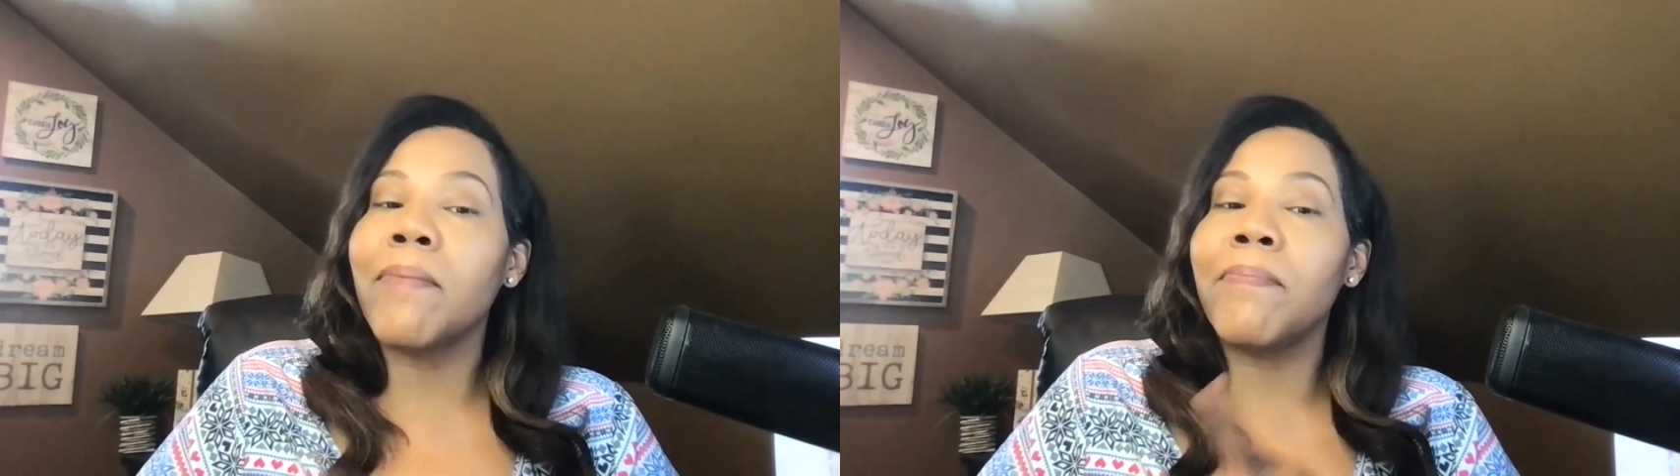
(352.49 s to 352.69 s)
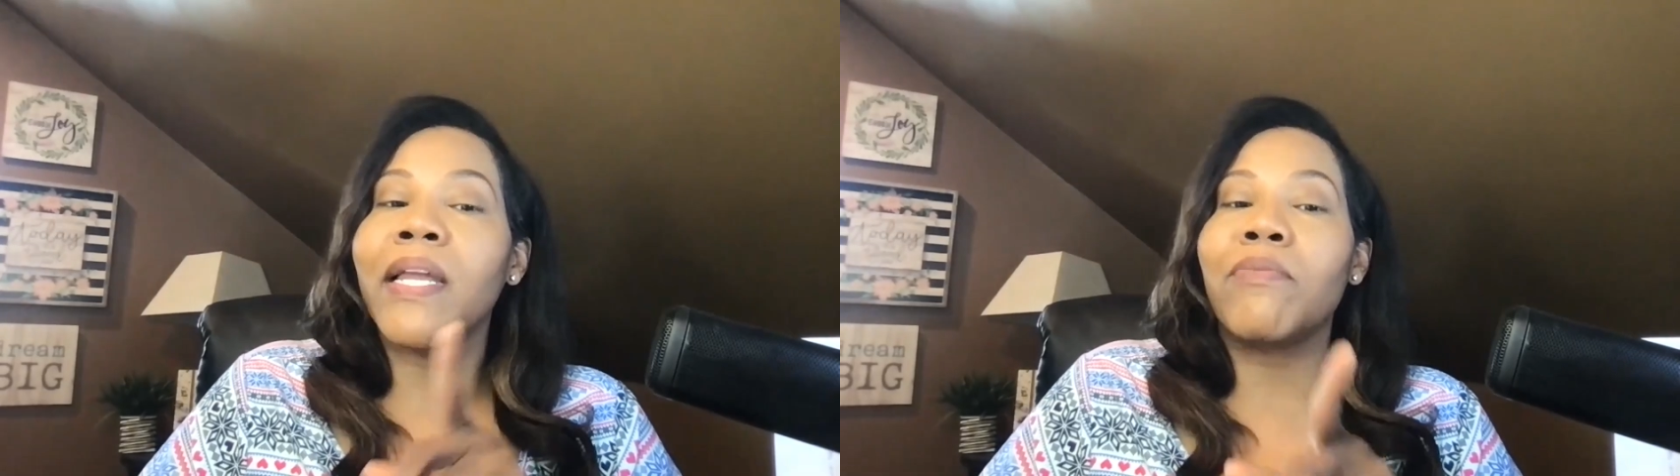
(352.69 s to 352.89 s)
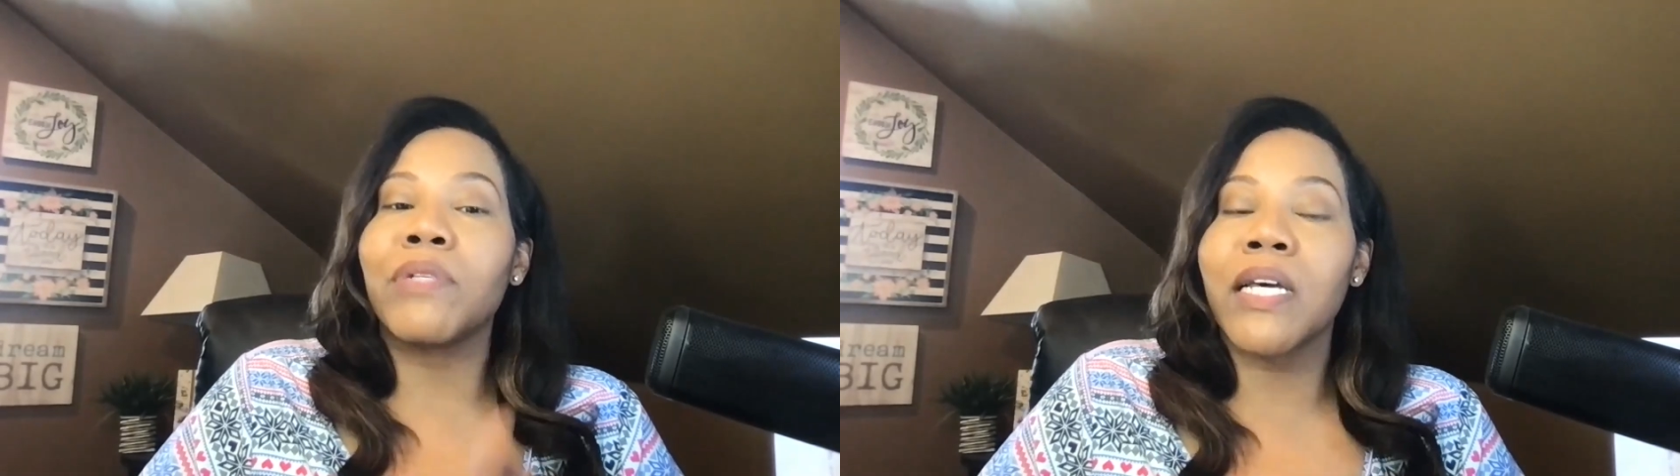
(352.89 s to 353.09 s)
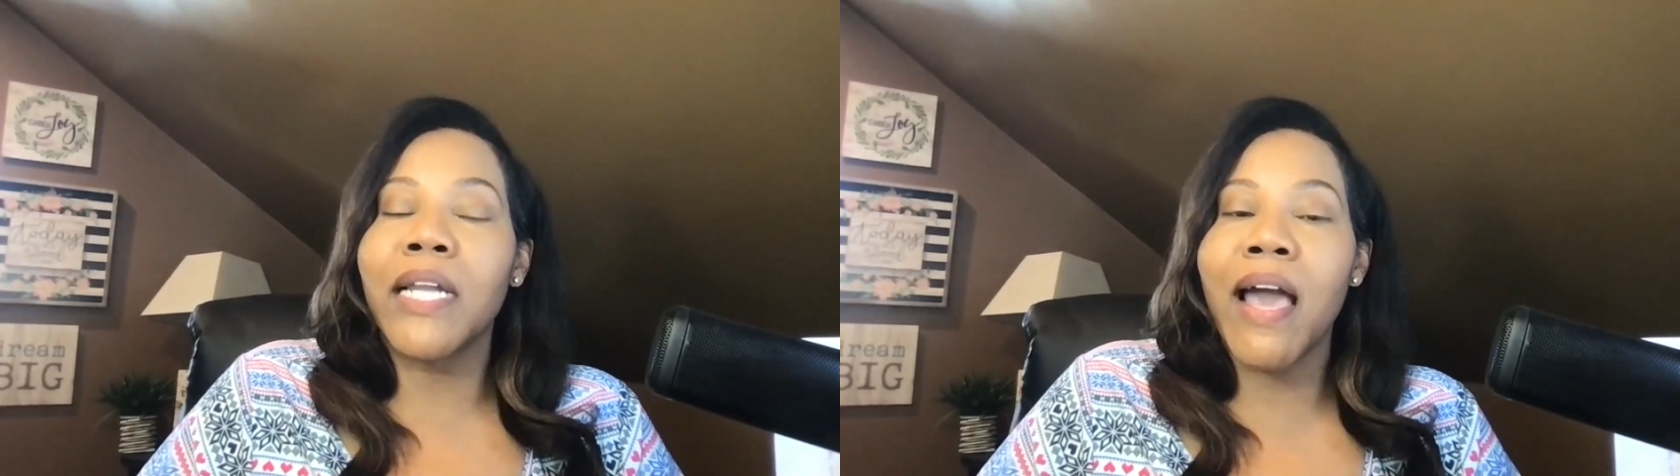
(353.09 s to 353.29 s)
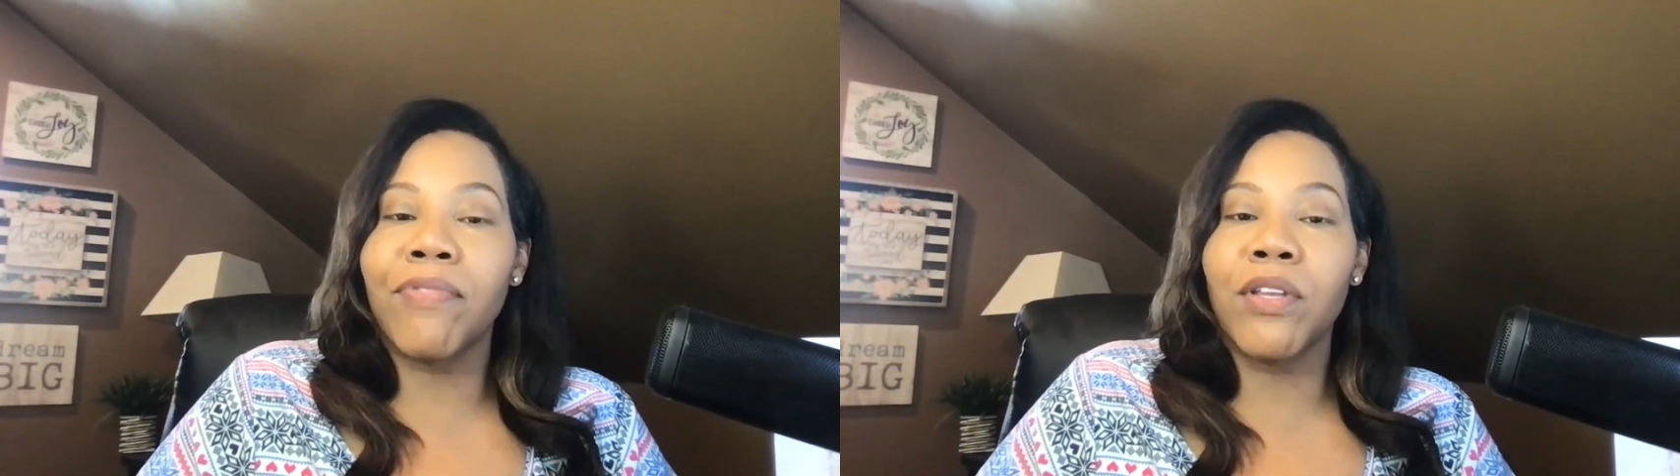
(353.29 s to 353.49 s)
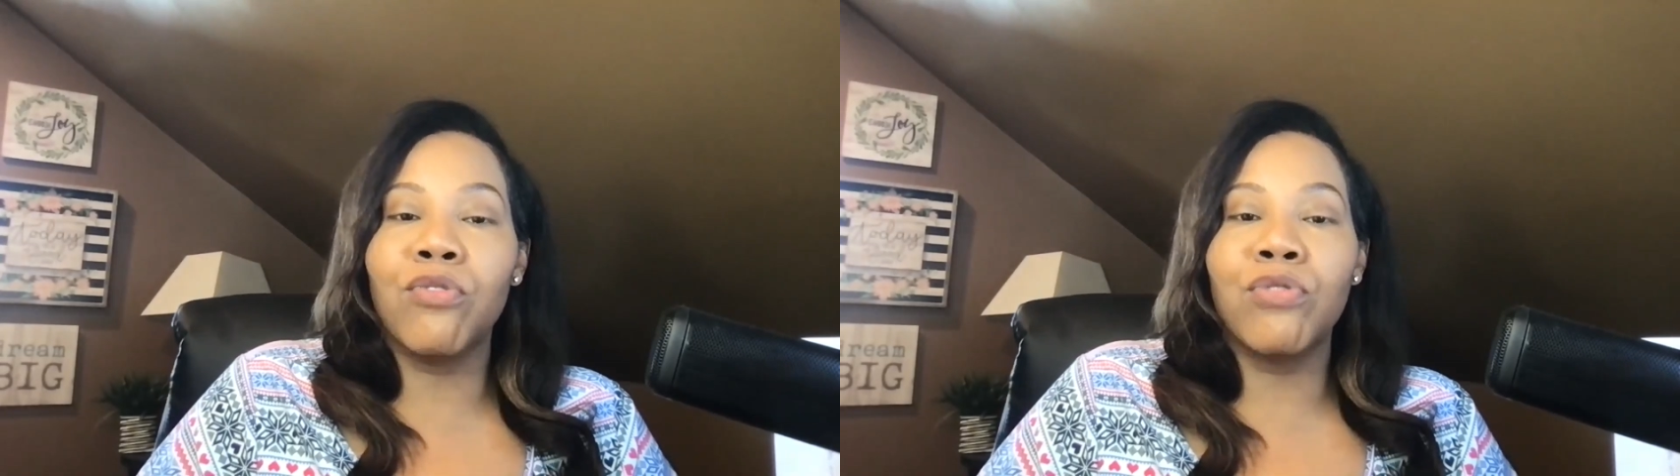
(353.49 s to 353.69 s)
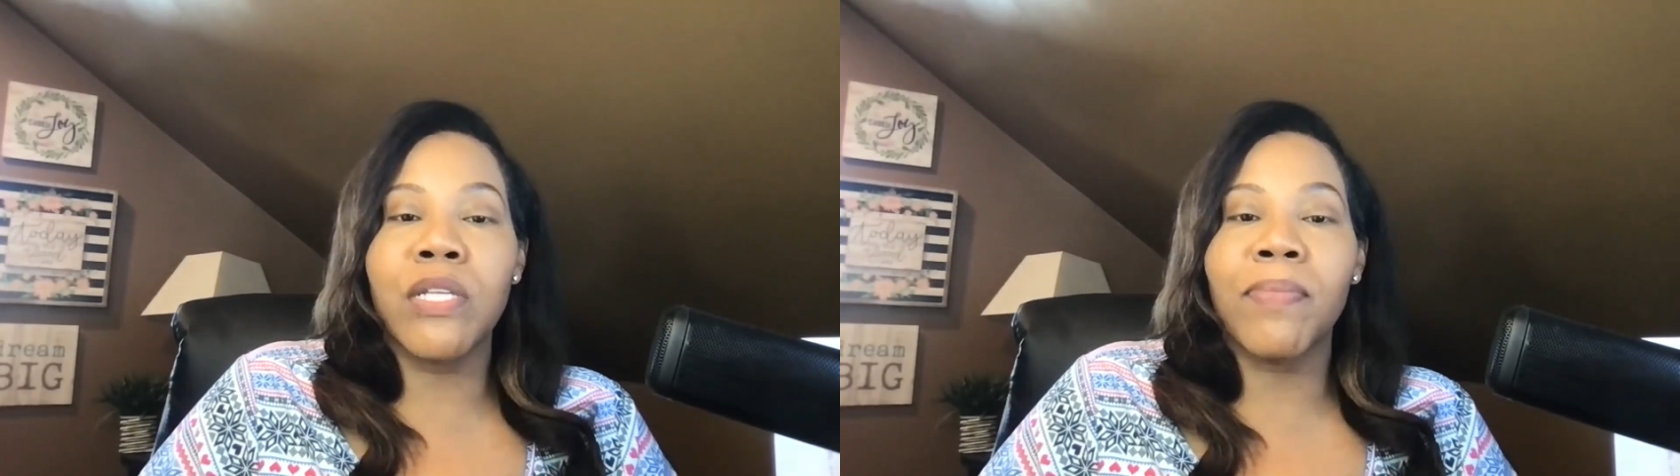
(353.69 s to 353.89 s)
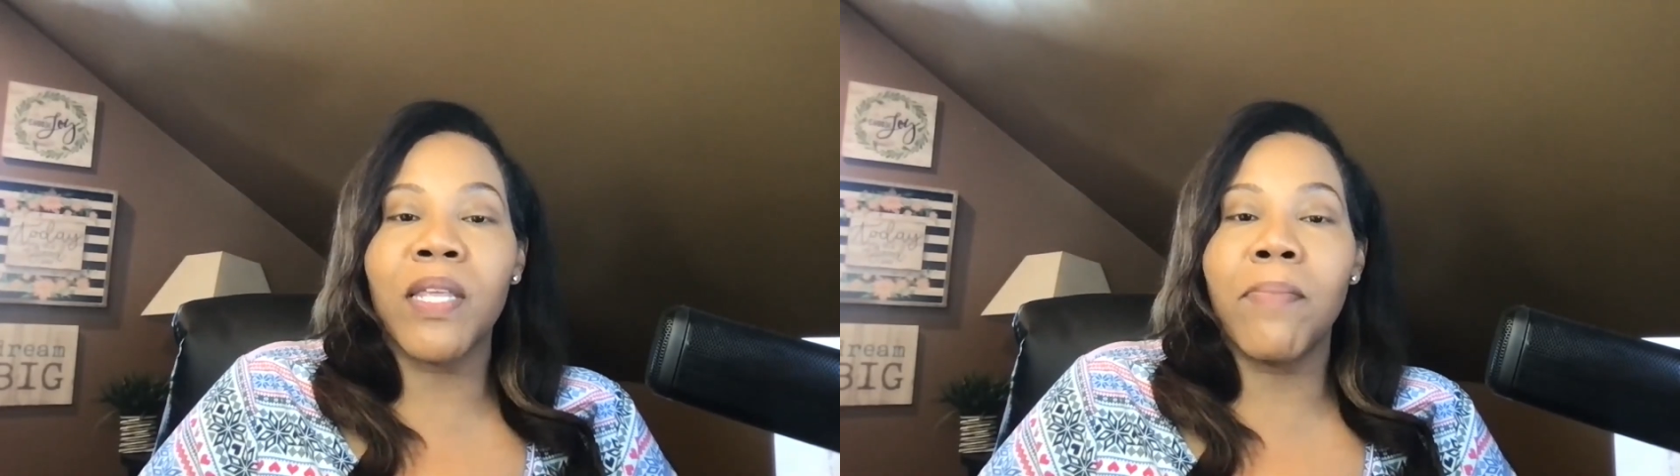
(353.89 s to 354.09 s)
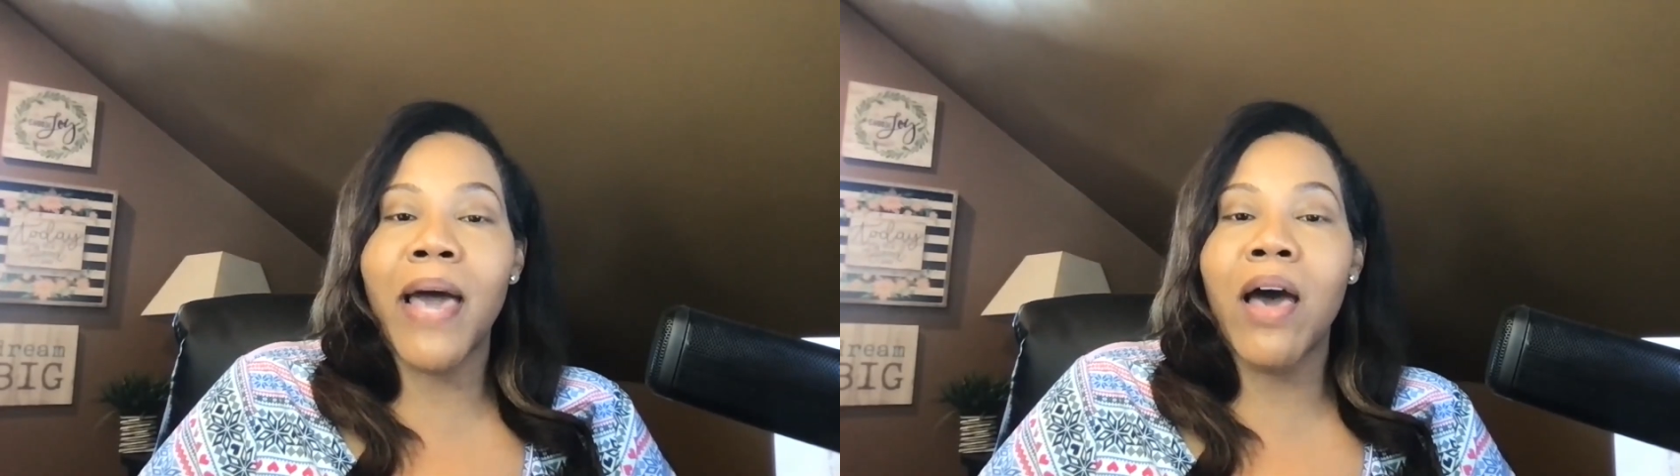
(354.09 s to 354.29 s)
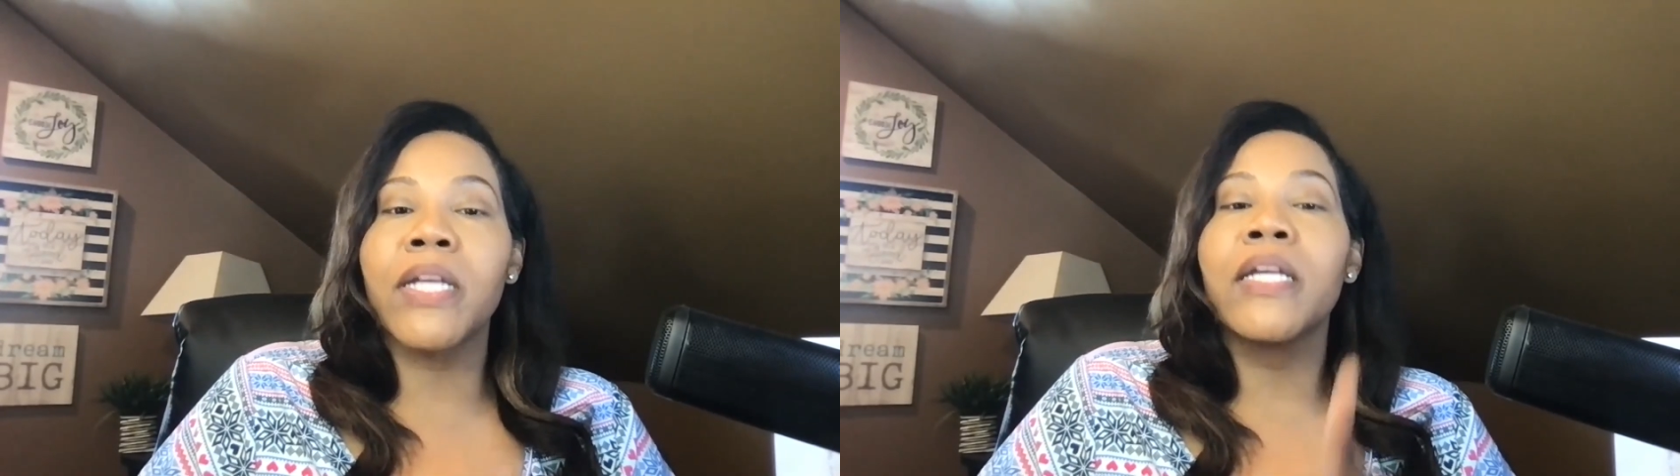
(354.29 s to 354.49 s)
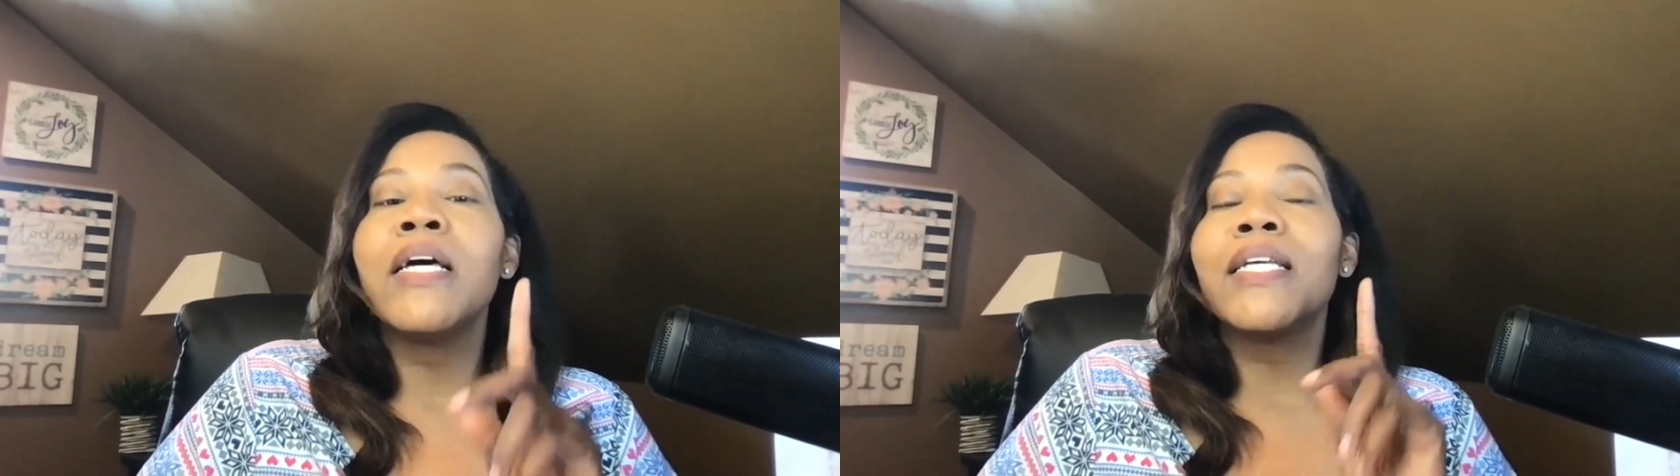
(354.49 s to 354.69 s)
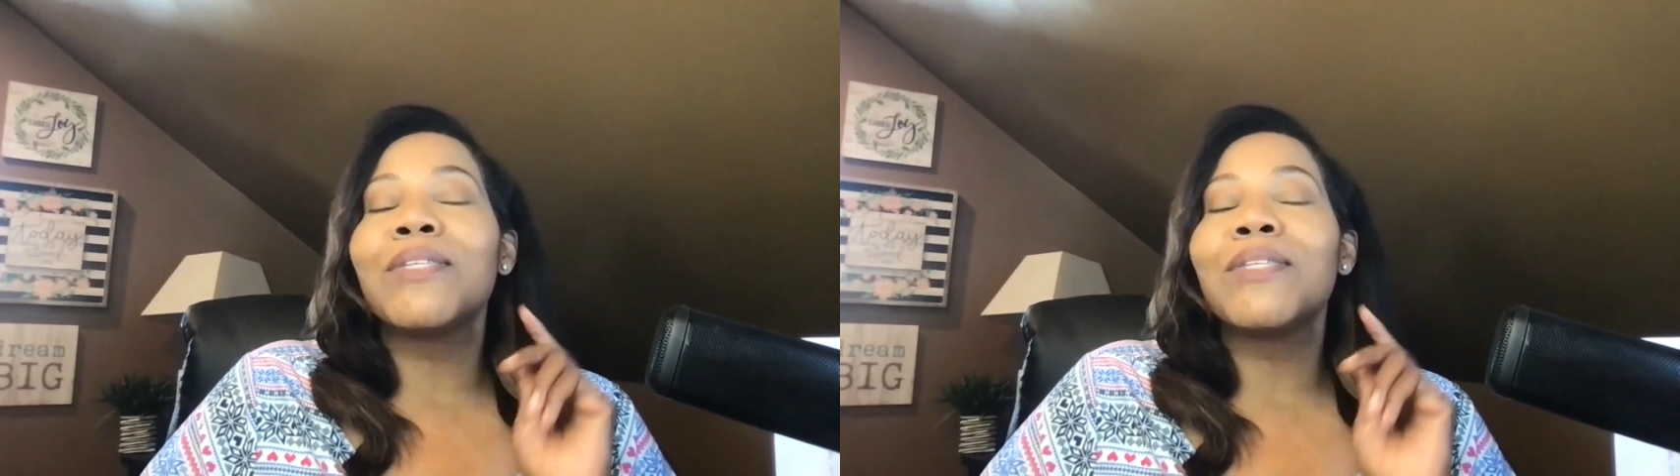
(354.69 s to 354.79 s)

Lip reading: that meant I was going to have to do something about it.